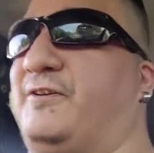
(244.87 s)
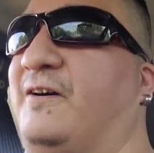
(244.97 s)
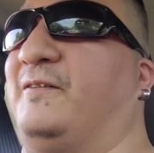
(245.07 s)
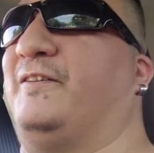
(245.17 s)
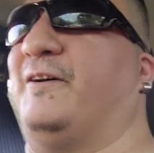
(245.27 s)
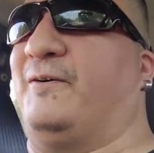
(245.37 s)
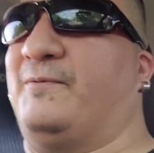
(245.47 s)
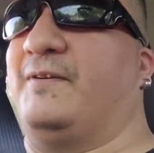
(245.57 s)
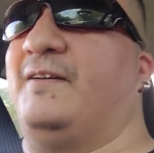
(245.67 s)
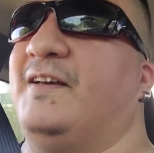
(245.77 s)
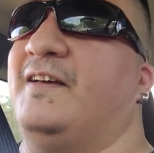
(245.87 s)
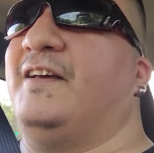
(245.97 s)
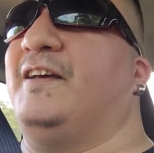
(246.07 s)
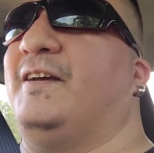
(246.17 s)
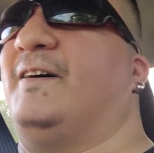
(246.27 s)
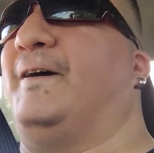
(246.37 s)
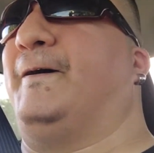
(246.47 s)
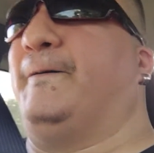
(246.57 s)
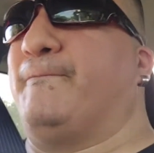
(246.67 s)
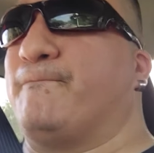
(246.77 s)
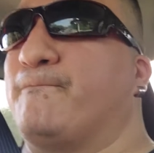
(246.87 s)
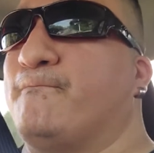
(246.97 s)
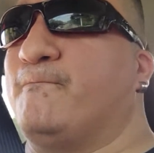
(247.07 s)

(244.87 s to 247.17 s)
you all know. Um,